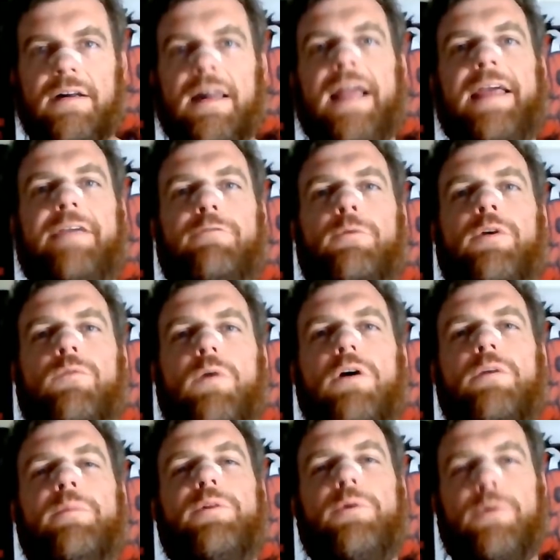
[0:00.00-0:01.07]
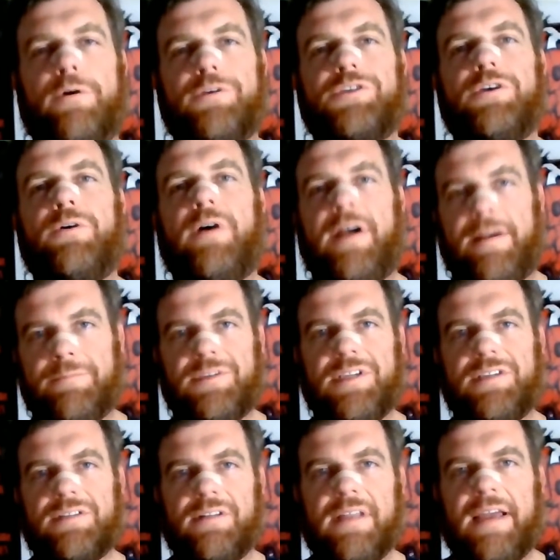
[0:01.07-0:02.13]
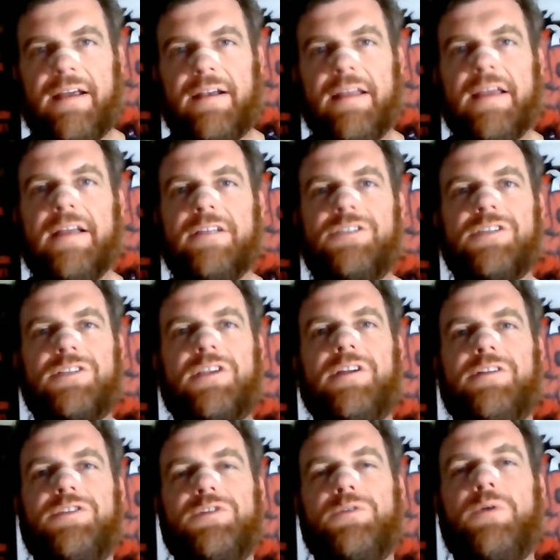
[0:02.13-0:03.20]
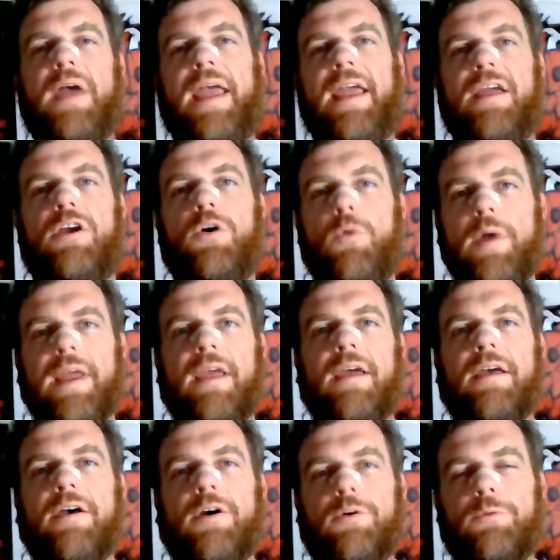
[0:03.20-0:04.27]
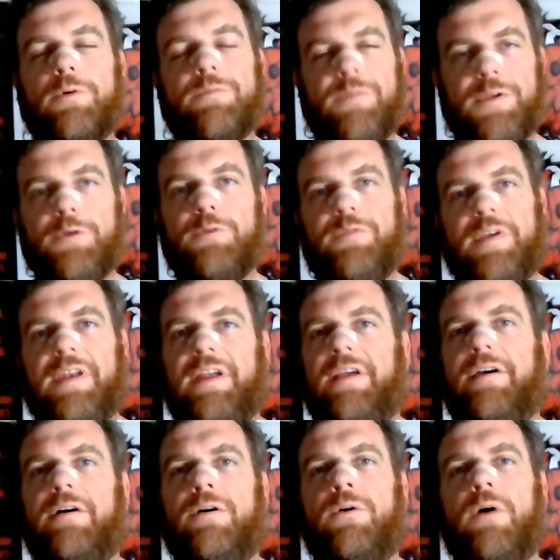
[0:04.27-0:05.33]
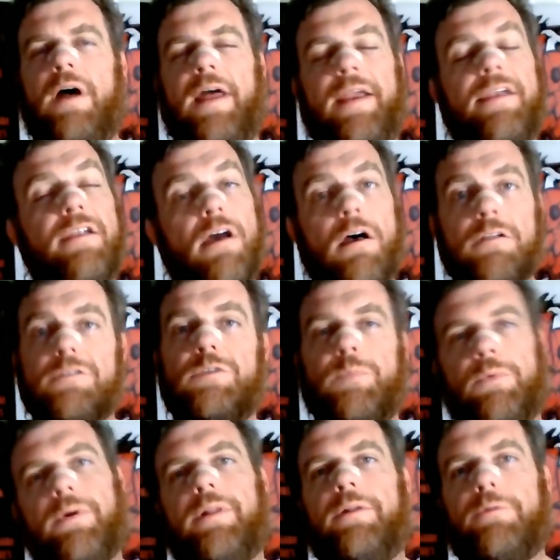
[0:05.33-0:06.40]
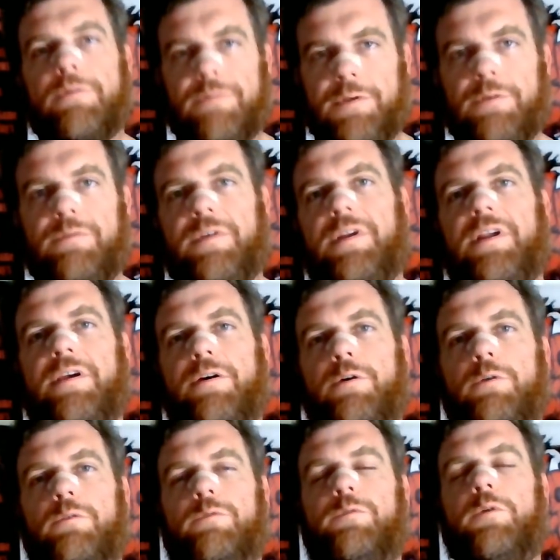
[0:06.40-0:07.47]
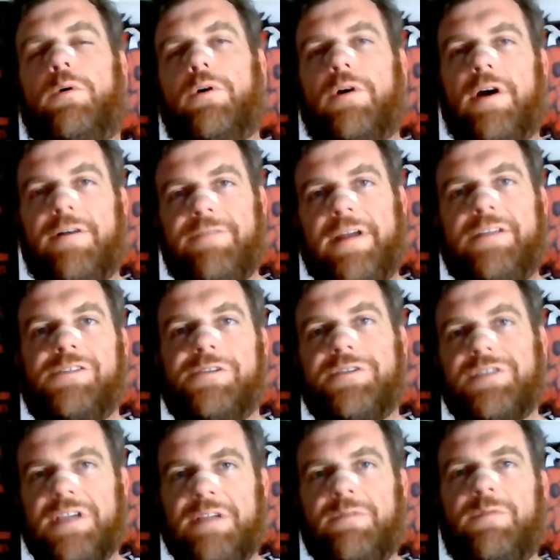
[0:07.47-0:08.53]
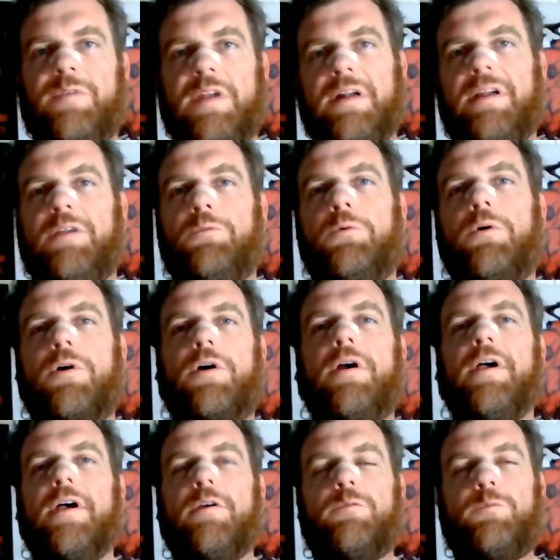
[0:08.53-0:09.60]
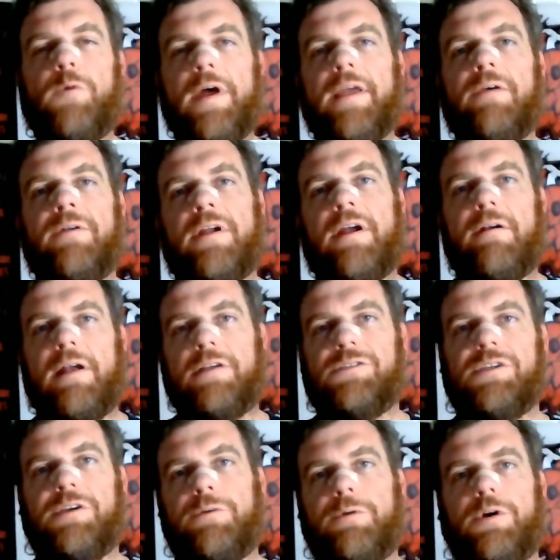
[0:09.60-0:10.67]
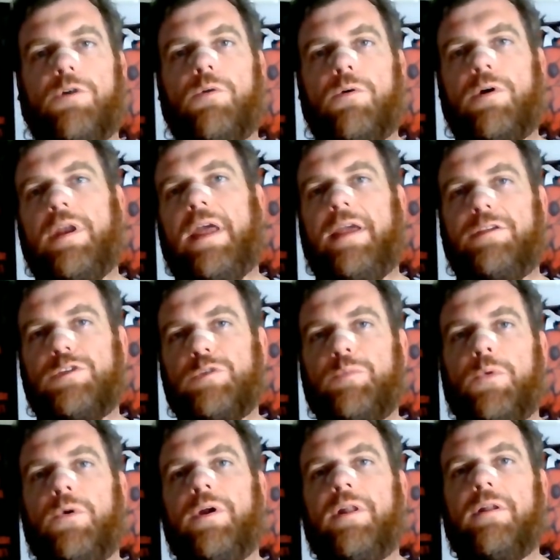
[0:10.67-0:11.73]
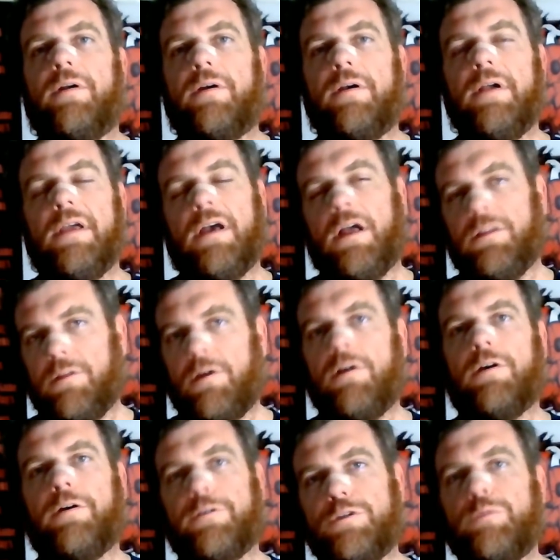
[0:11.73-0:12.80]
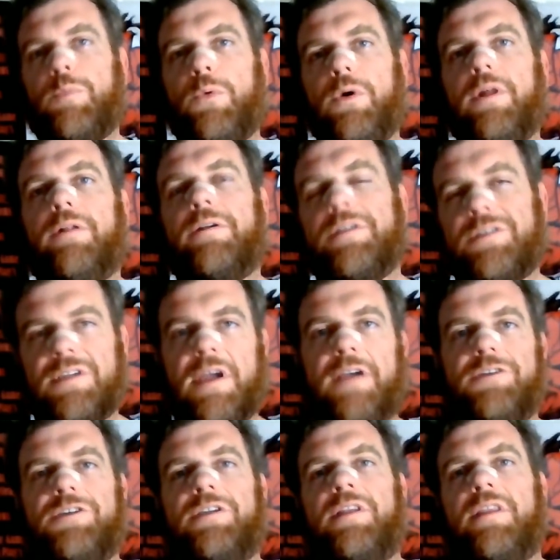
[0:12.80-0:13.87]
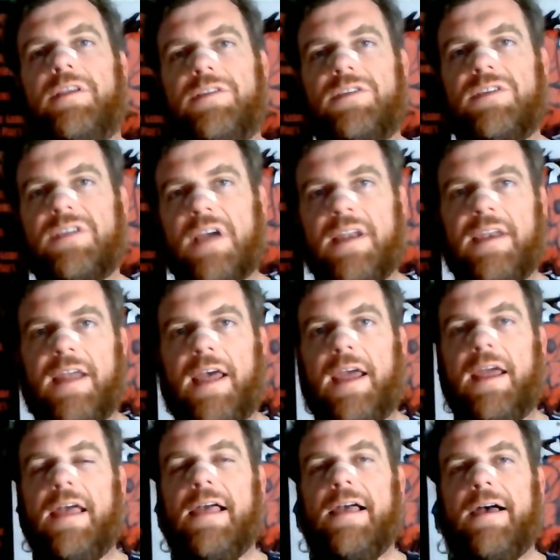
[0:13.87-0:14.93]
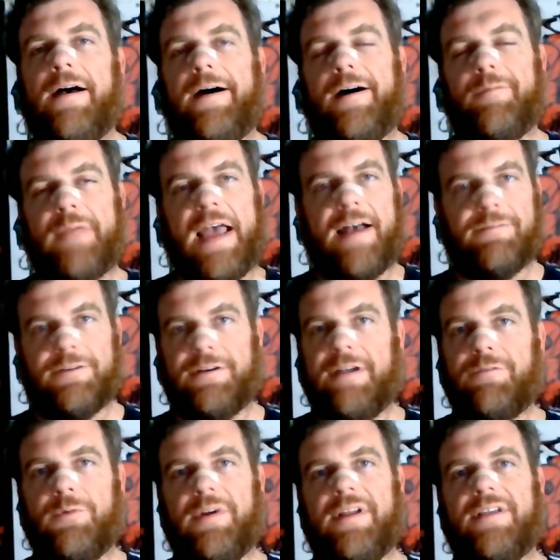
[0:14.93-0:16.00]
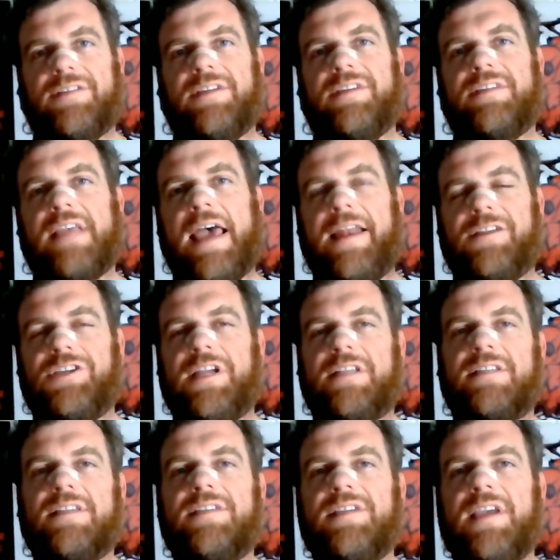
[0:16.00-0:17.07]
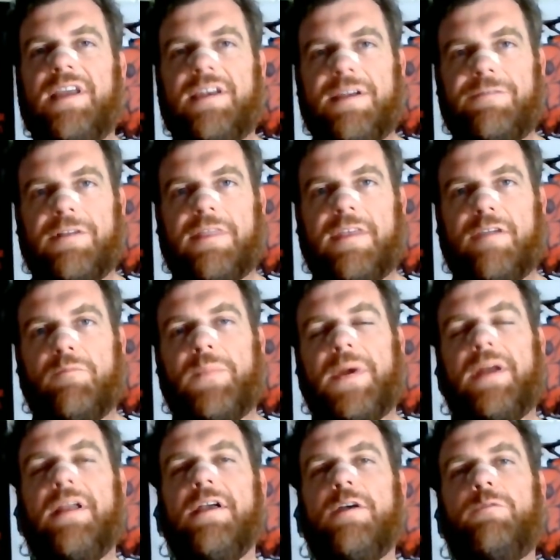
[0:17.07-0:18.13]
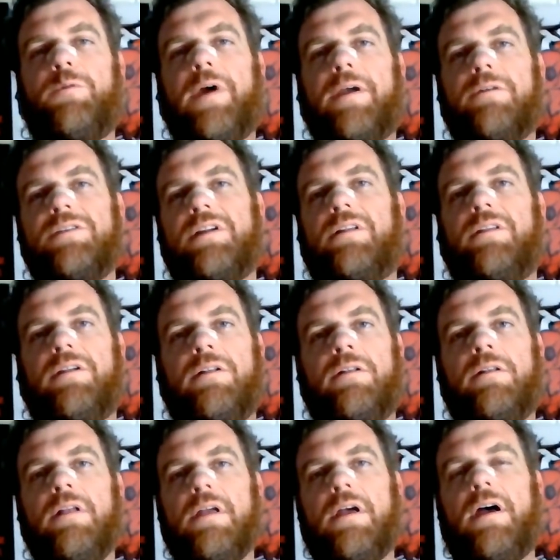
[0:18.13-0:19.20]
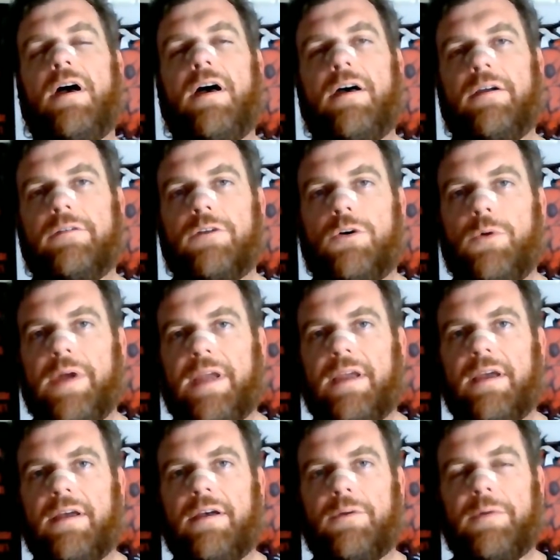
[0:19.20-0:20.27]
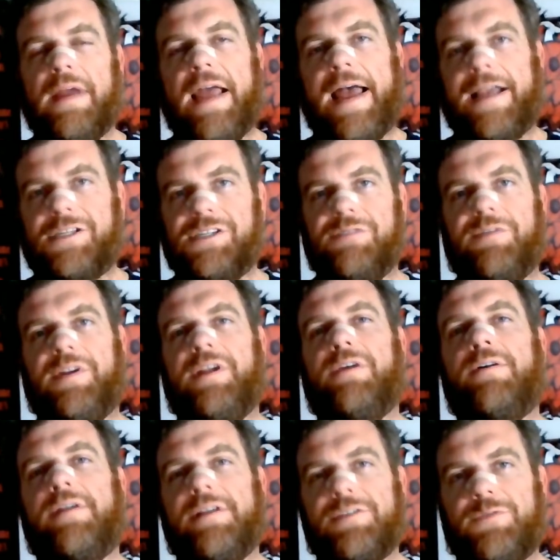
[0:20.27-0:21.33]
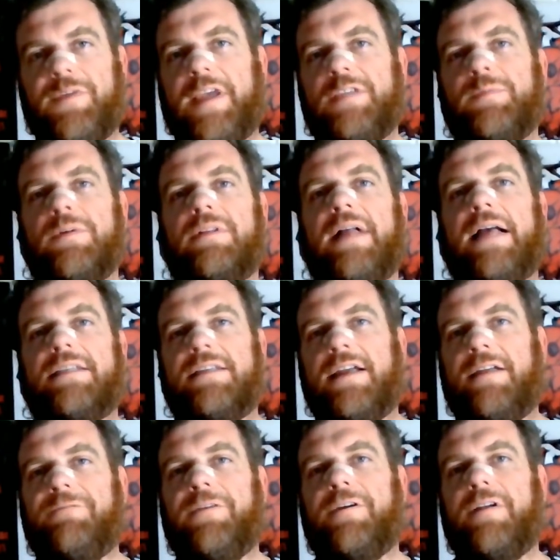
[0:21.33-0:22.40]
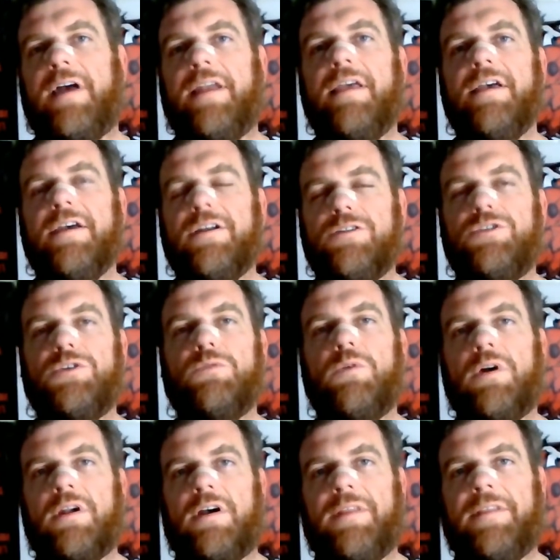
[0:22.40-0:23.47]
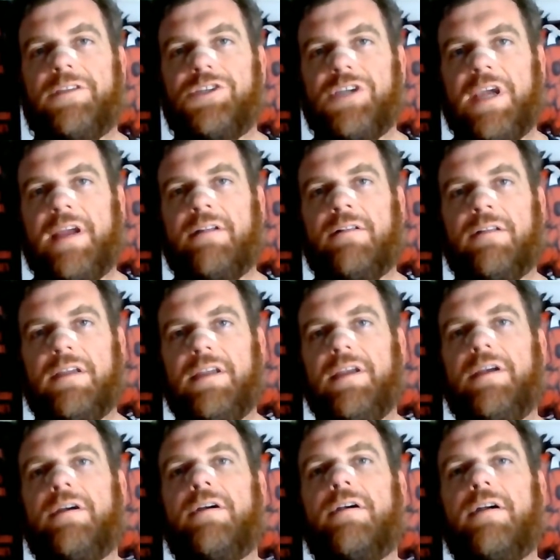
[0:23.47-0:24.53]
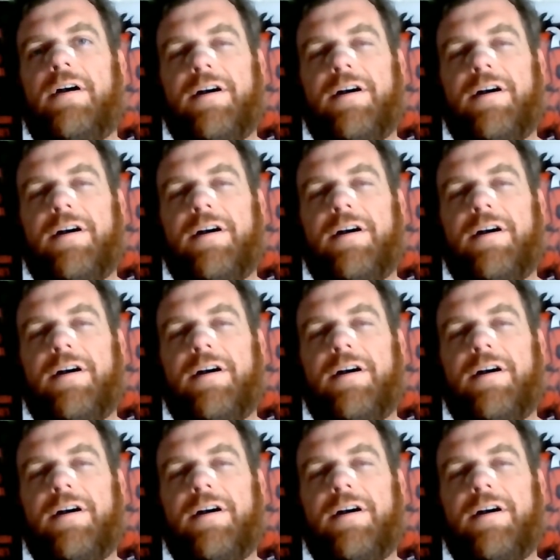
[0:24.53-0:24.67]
Hey everyone, welcome to The Horror Show. I'm Cecil Laird. Just gonna do a quick review video, a non-spoiler review video for Avengers: Infinity War. Fuego and I are actually gonna record a spoiler, a longer spoiler discussion this Sunday. Um, after everyone else has had a chance to see it and everything, but Fuego did a little uh, quick uh, reaction video on his Facebook last night. I figured I'd do one on the channel here.